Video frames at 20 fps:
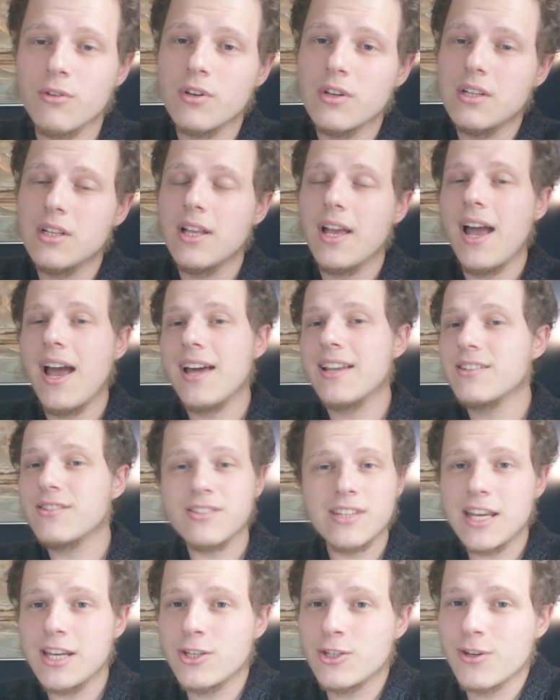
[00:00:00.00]
new, and
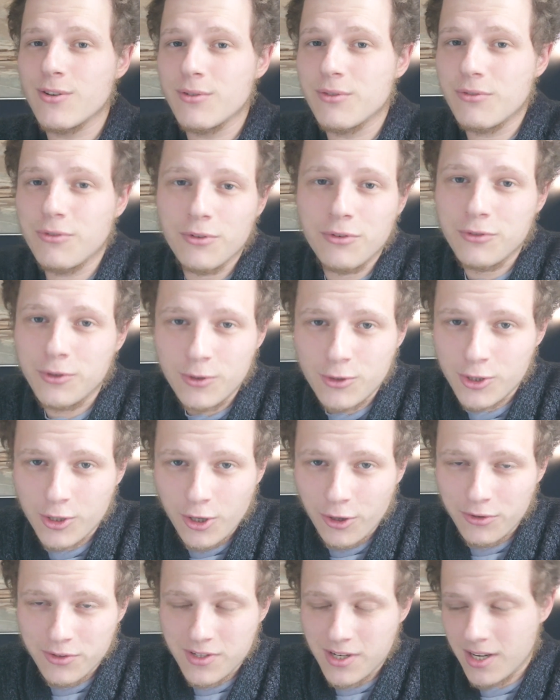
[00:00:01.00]
stay tuned for future
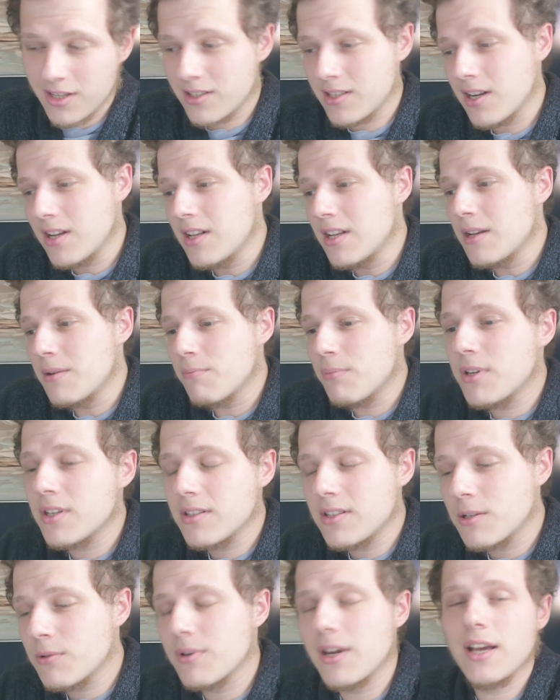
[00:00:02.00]
content. But
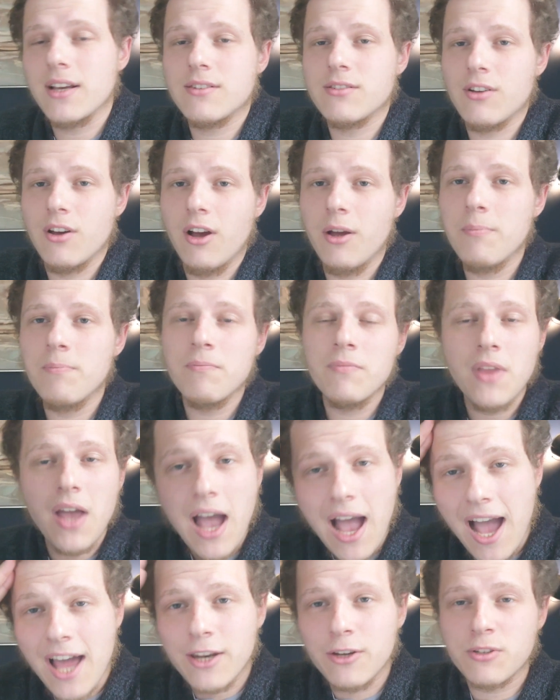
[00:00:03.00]
until next time,
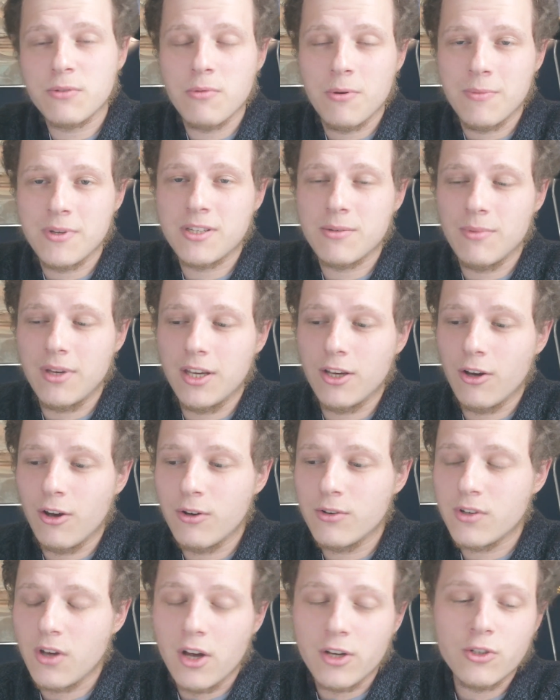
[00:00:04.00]
adios my mis
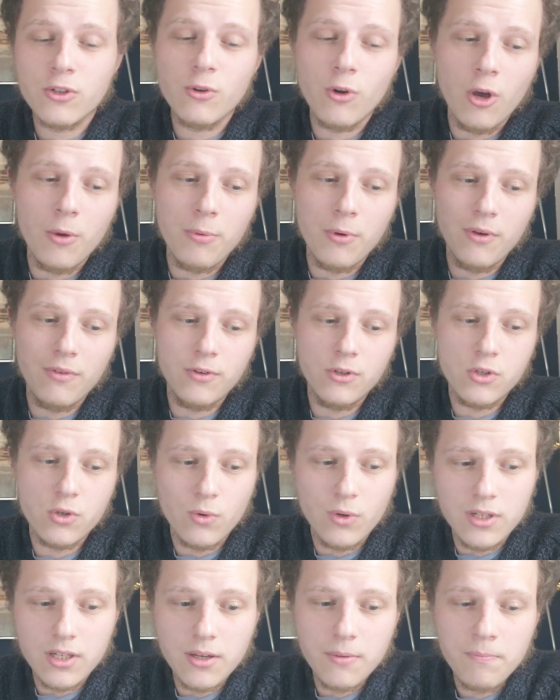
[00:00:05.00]
amigos. I do hope you've
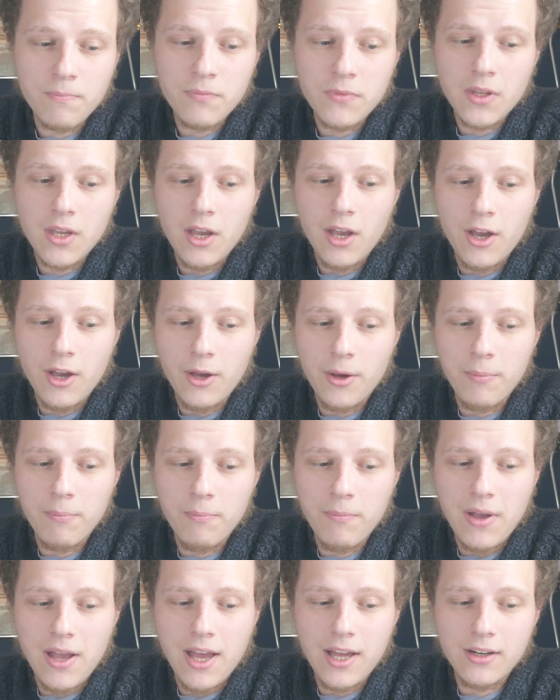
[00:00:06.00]
enjoyed it.
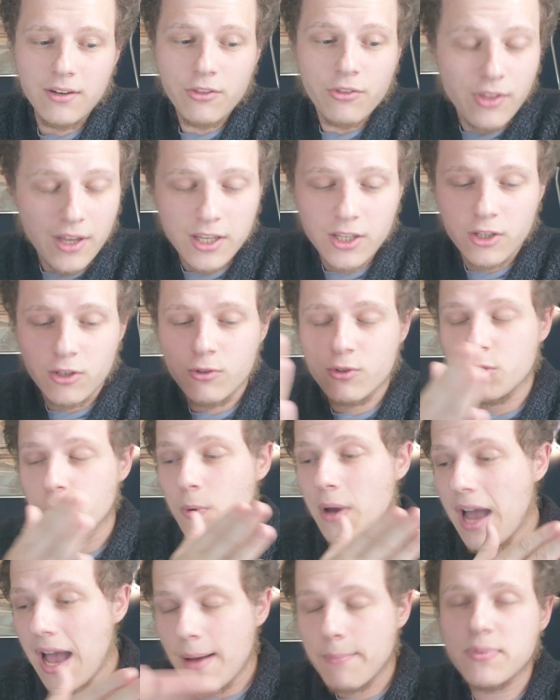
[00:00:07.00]
And thank you
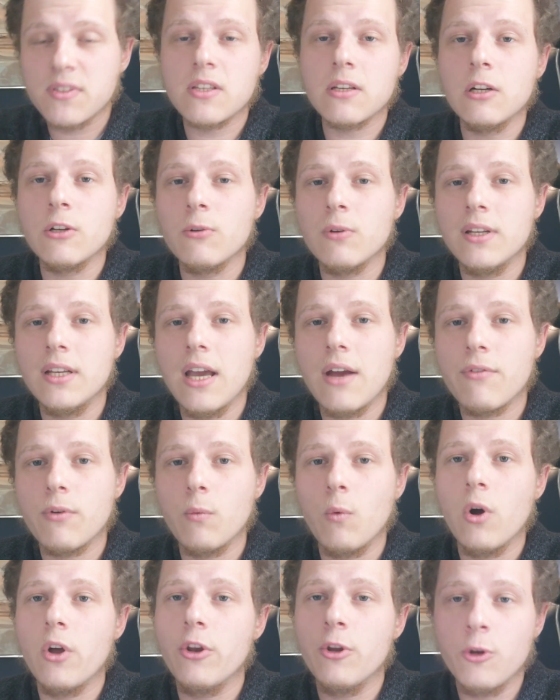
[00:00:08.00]
to absolutely
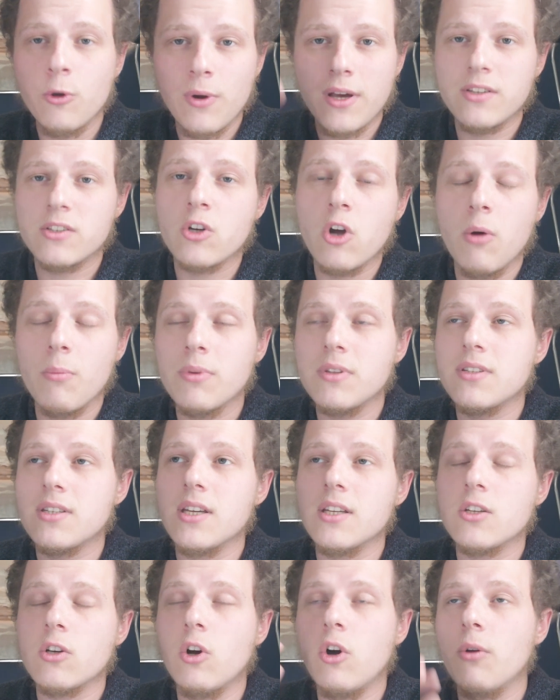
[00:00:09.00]
everyone who has
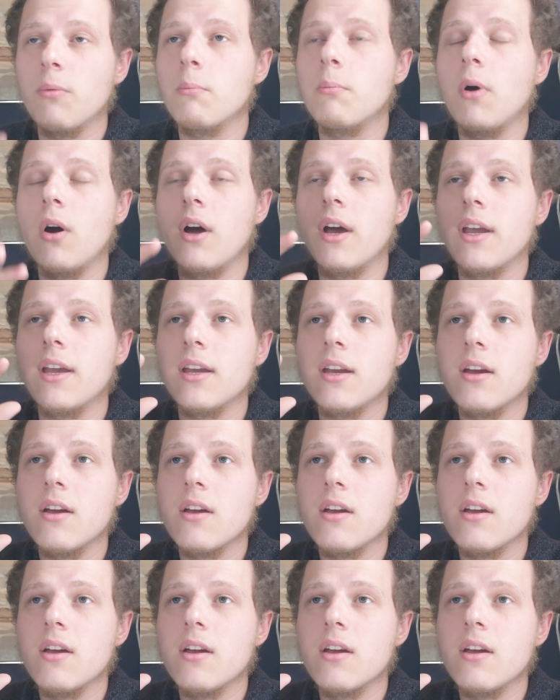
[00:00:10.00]
commented on my